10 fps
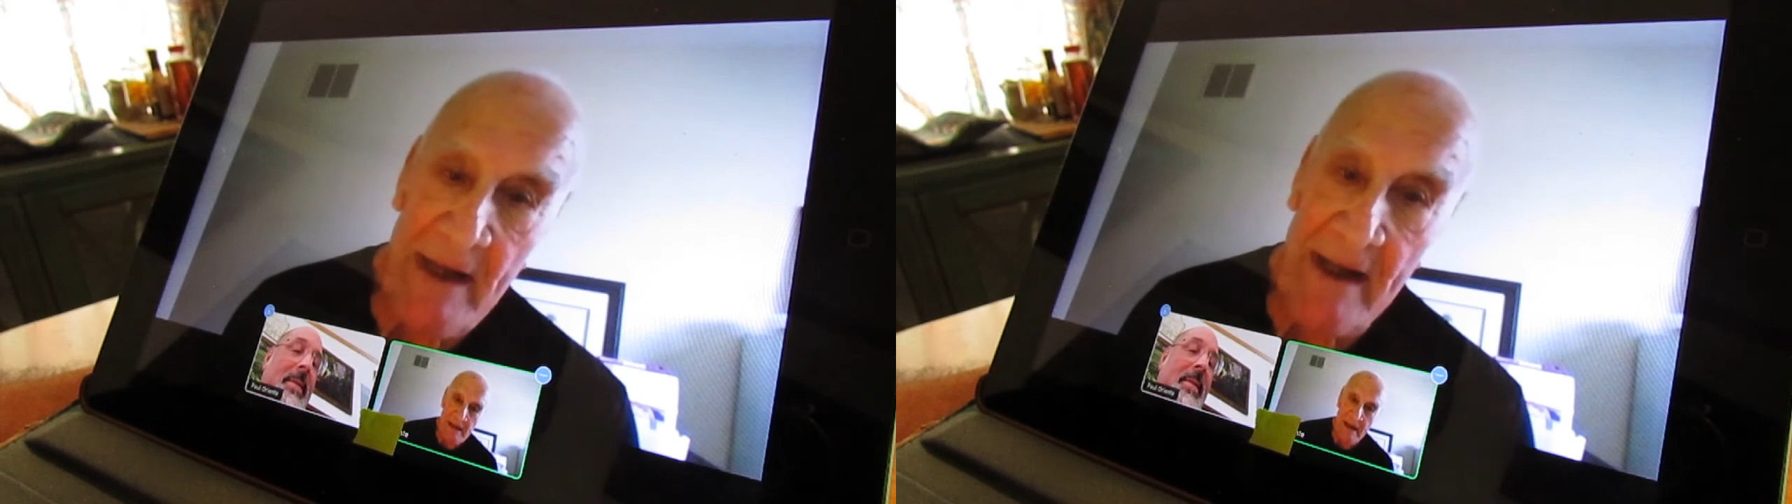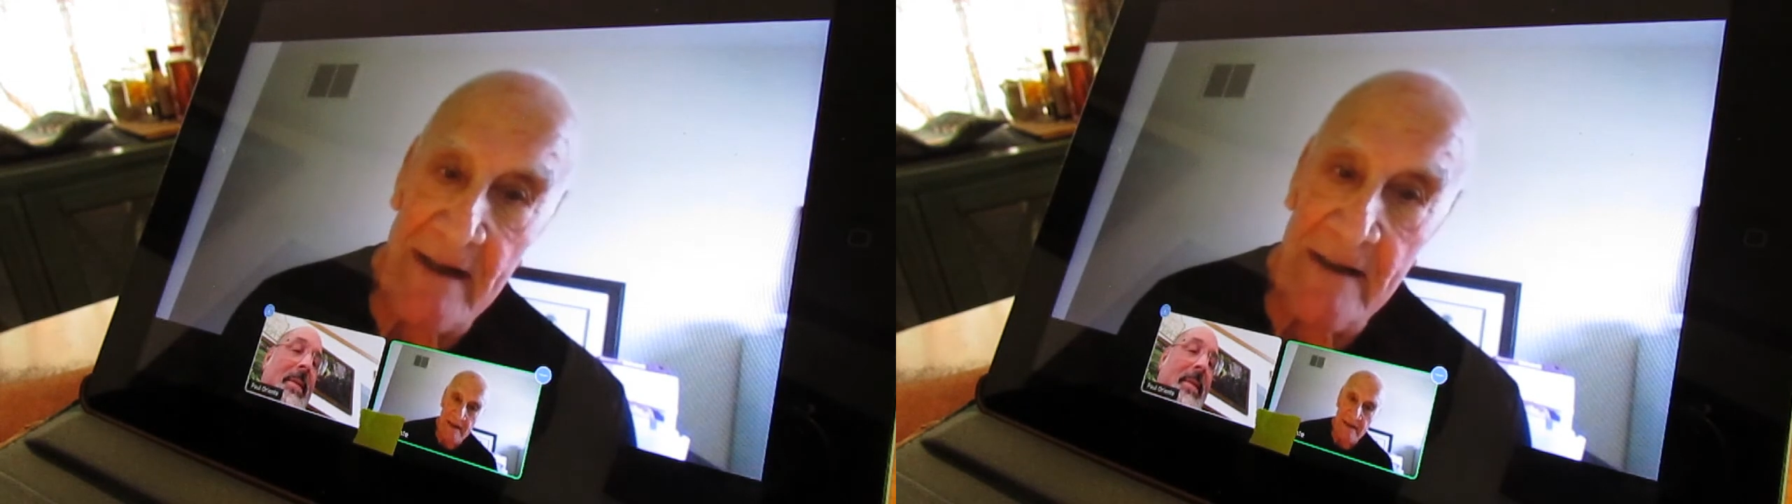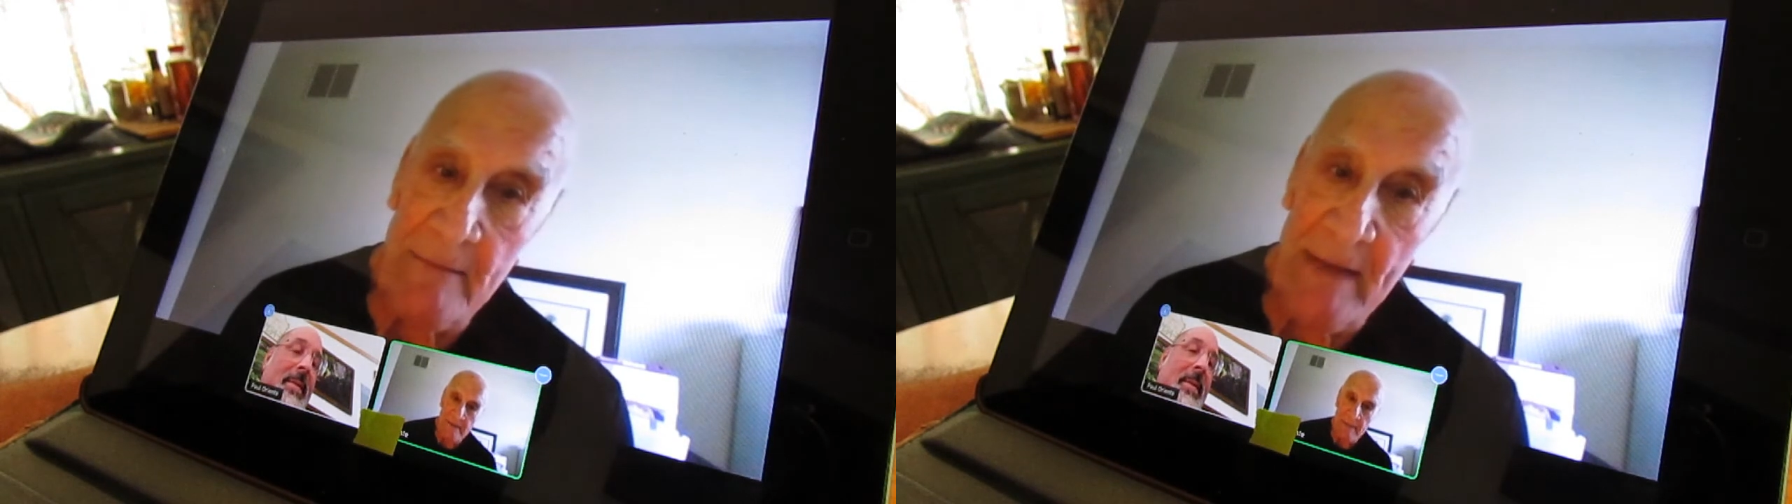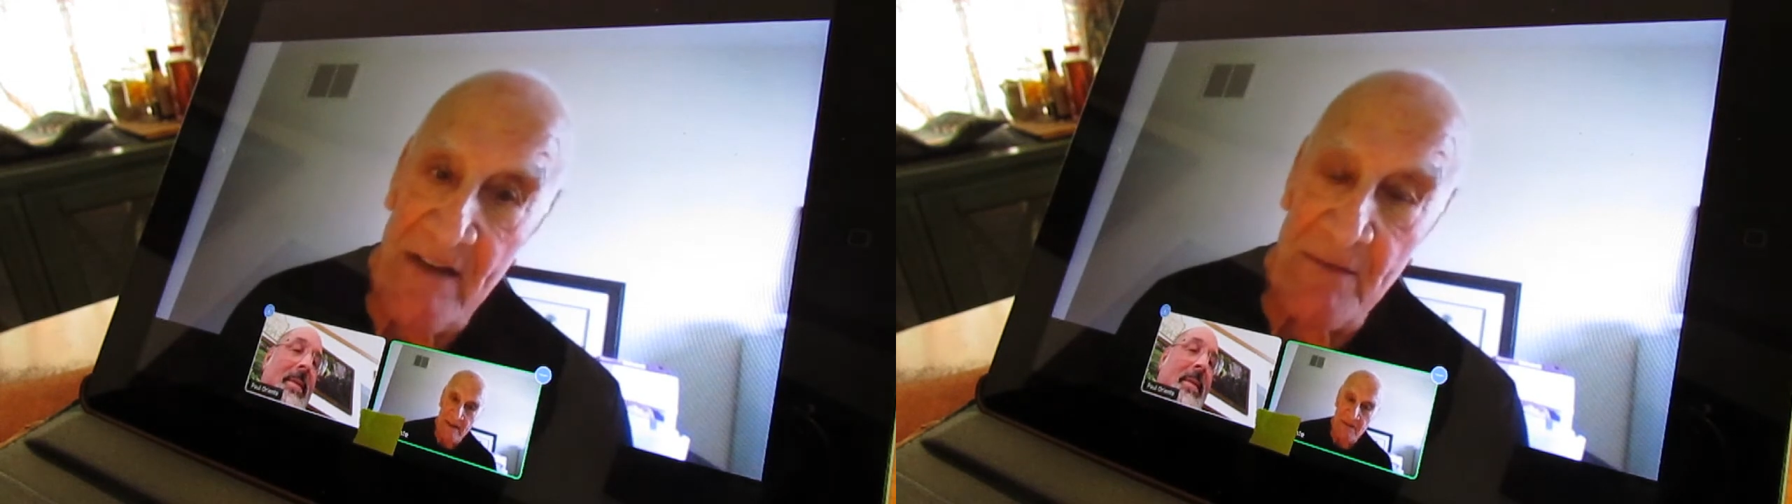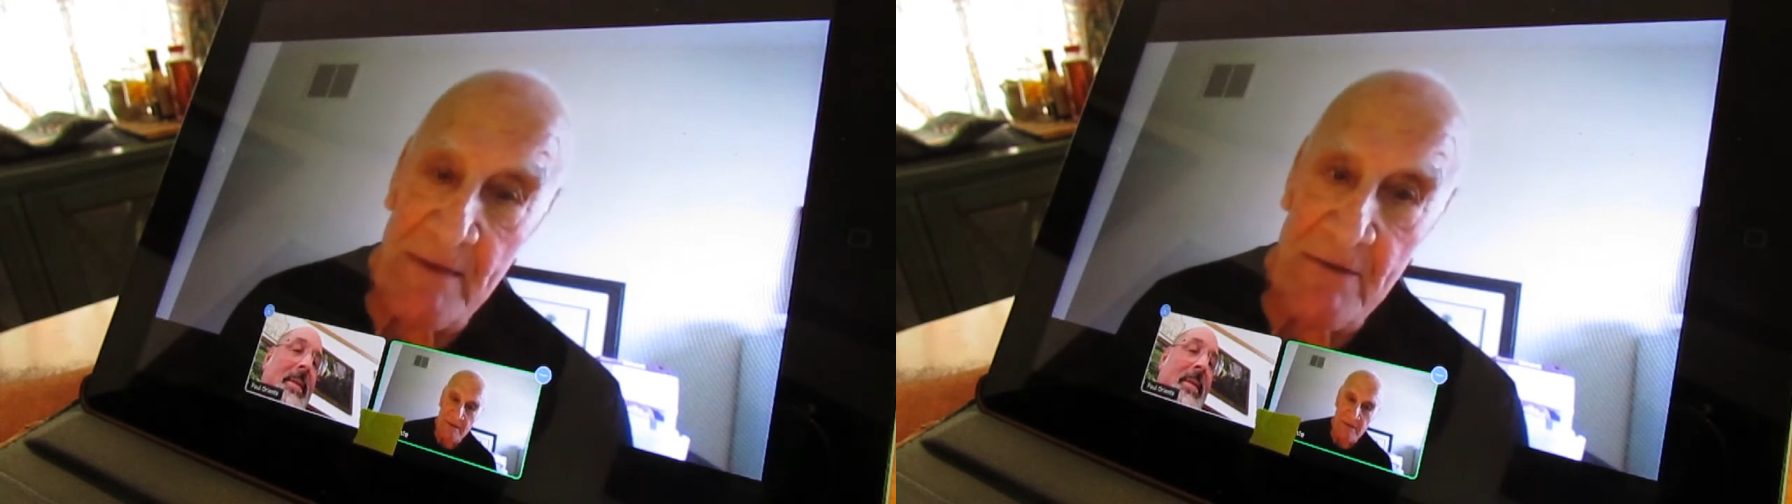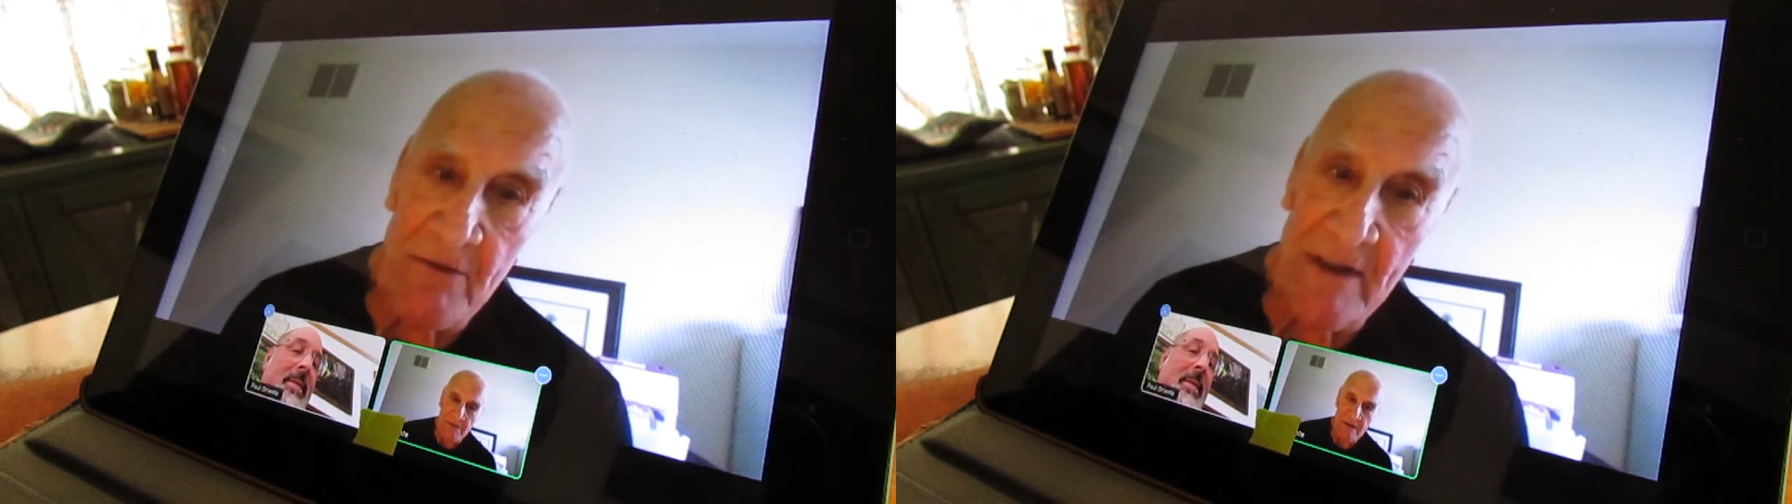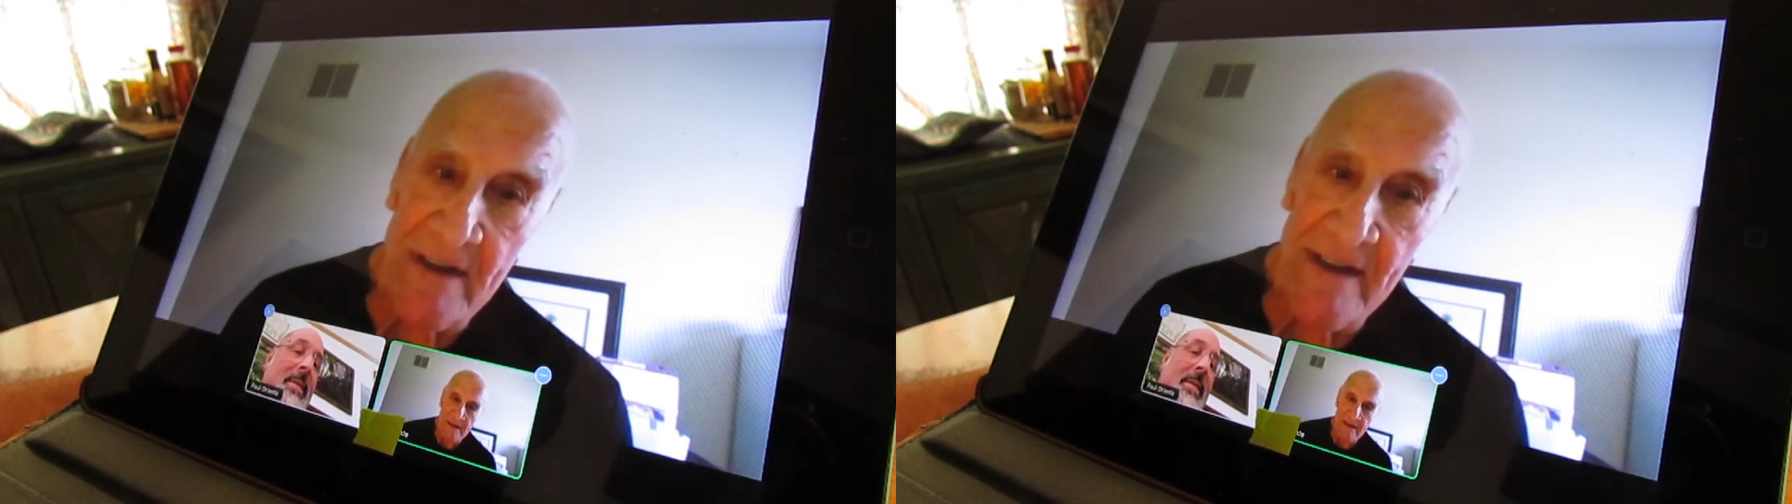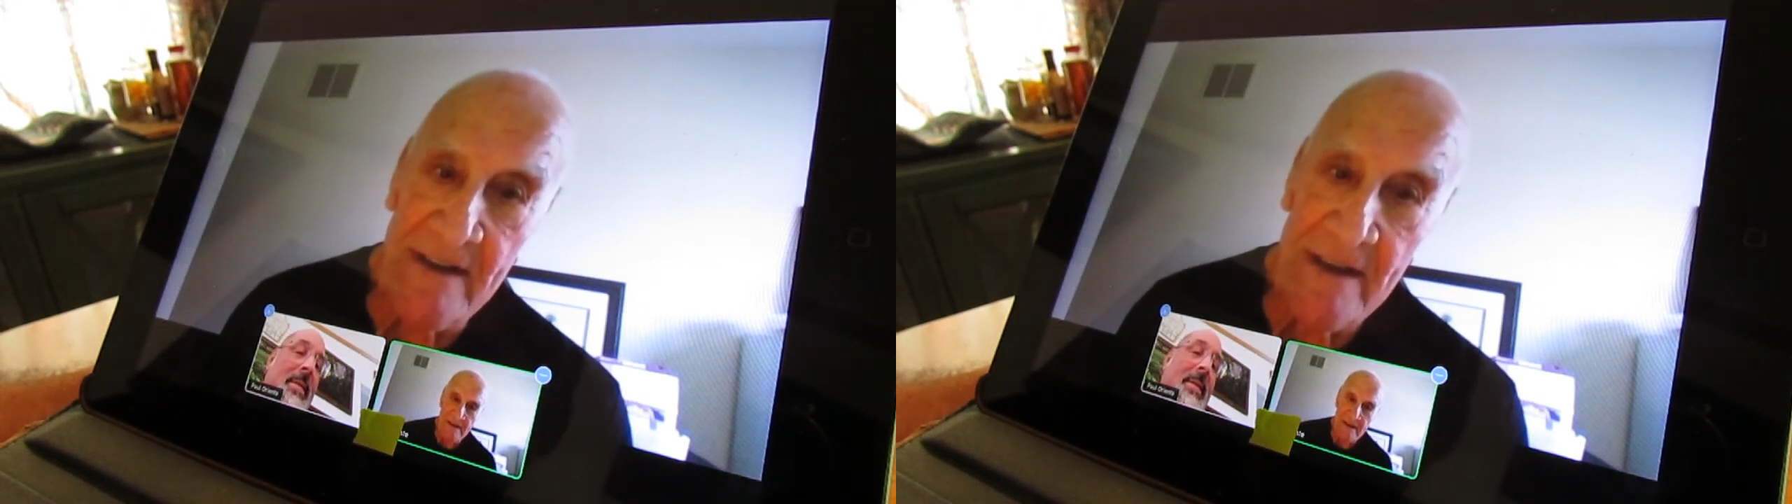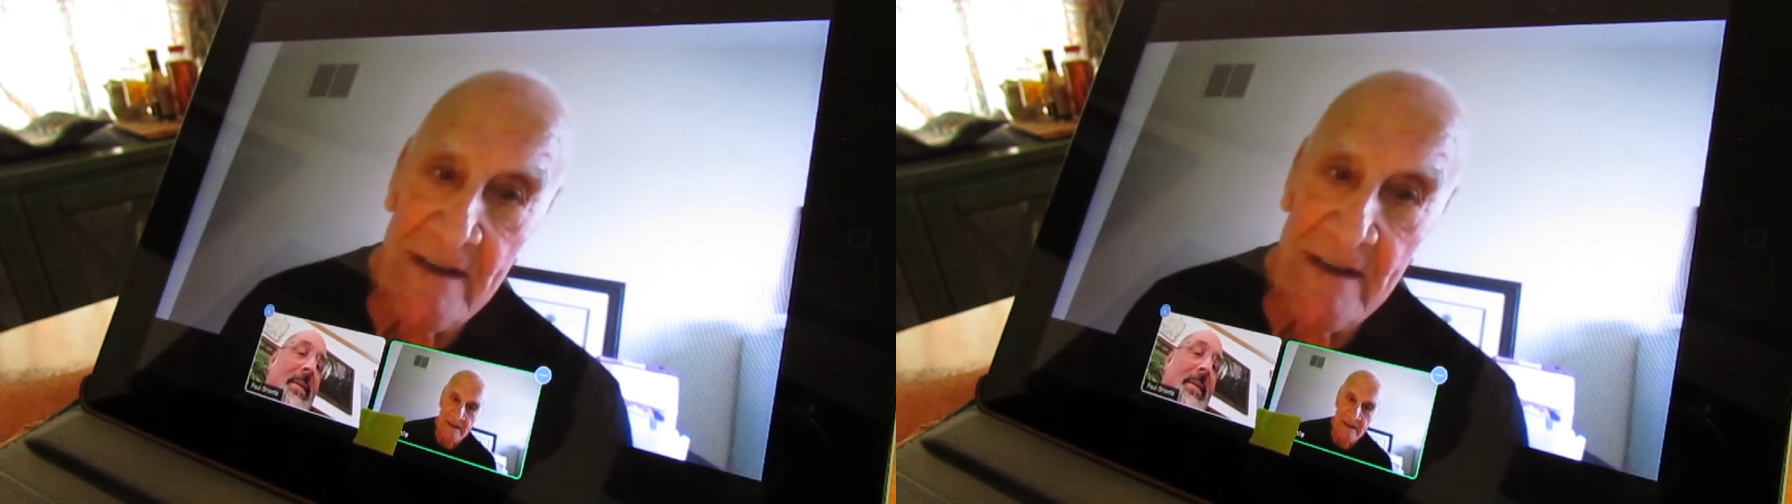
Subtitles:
bag in the basement. It was really